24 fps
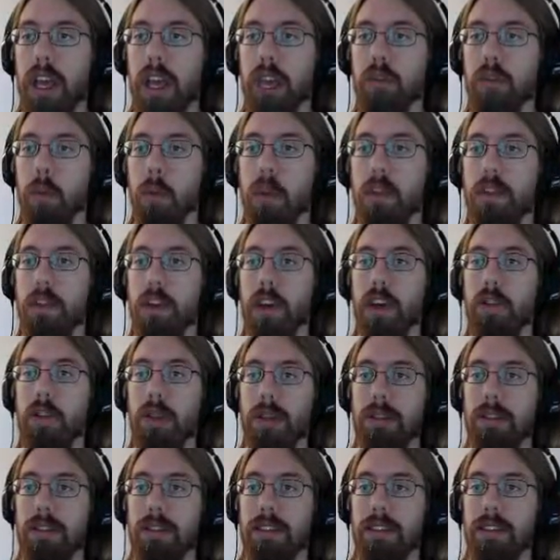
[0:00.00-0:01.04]
it's one of those,
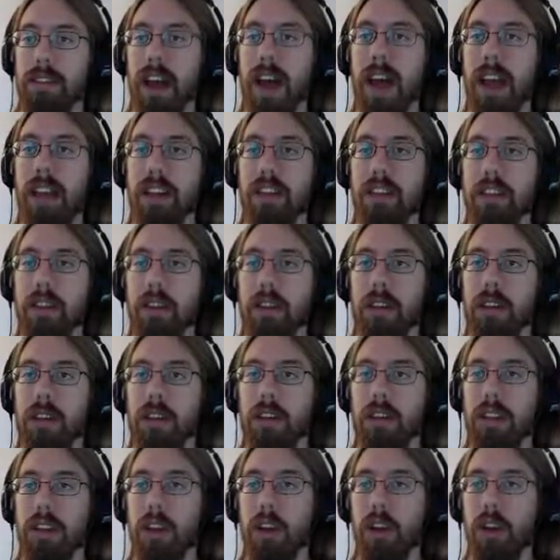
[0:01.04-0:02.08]
it's designed to,
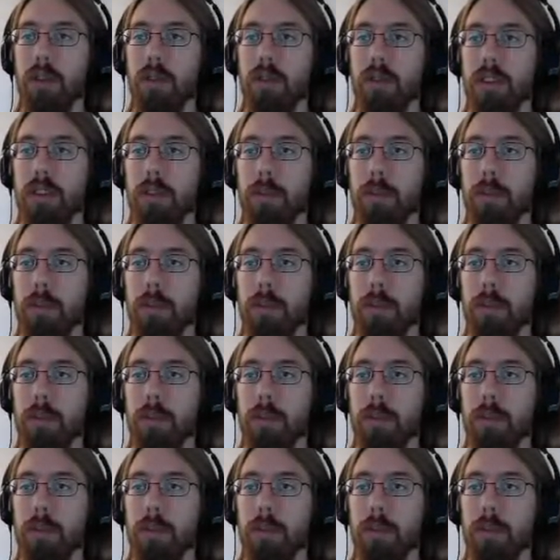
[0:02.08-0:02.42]
you know,